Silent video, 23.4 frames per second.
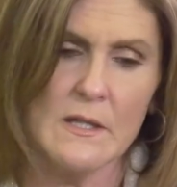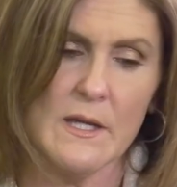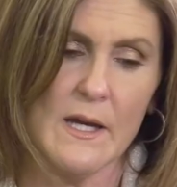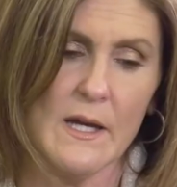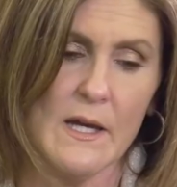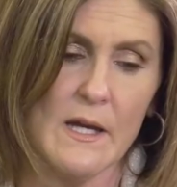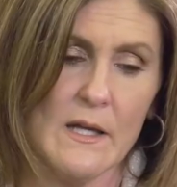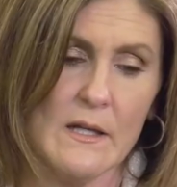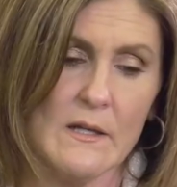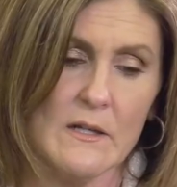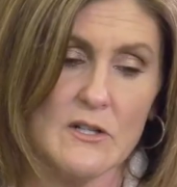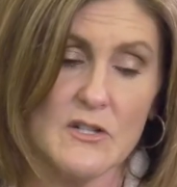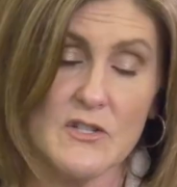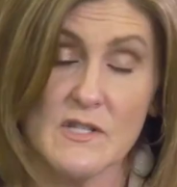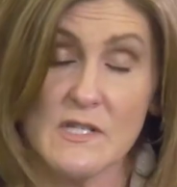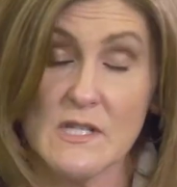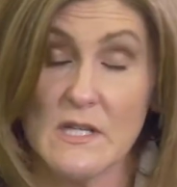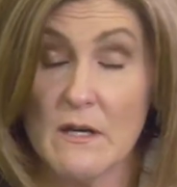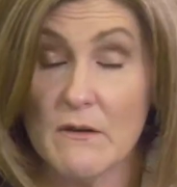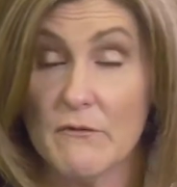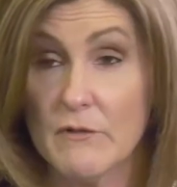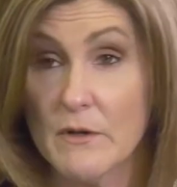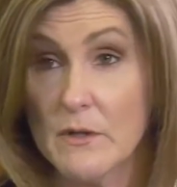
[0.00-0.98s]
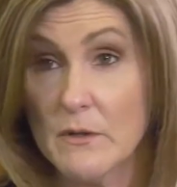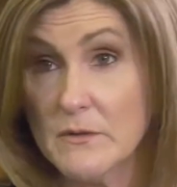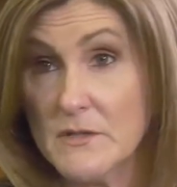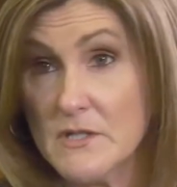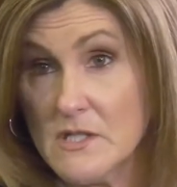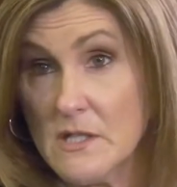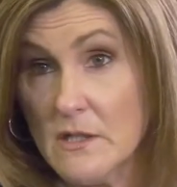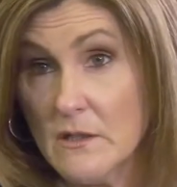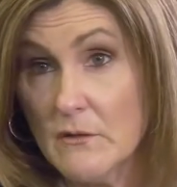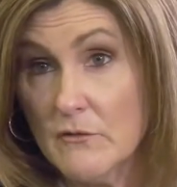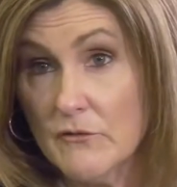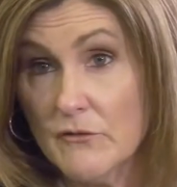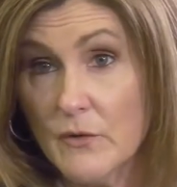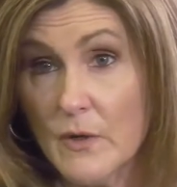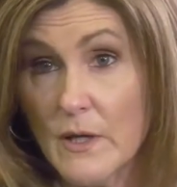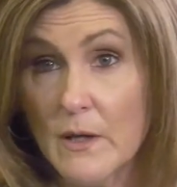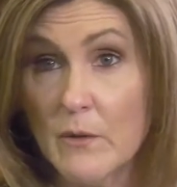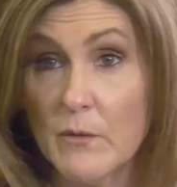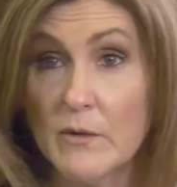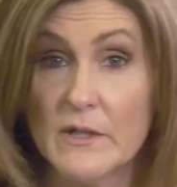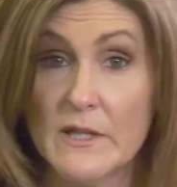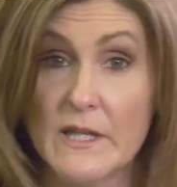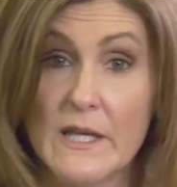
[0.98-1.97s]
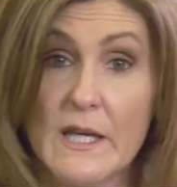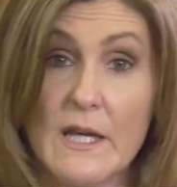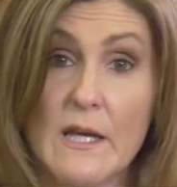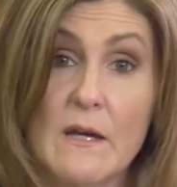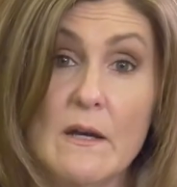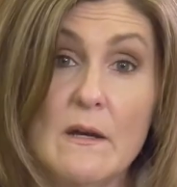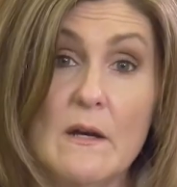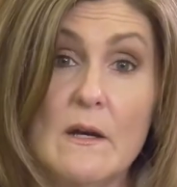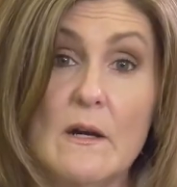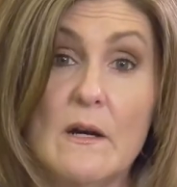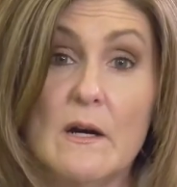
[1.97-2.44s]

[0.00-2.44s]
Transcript: and our CFO is here frequently.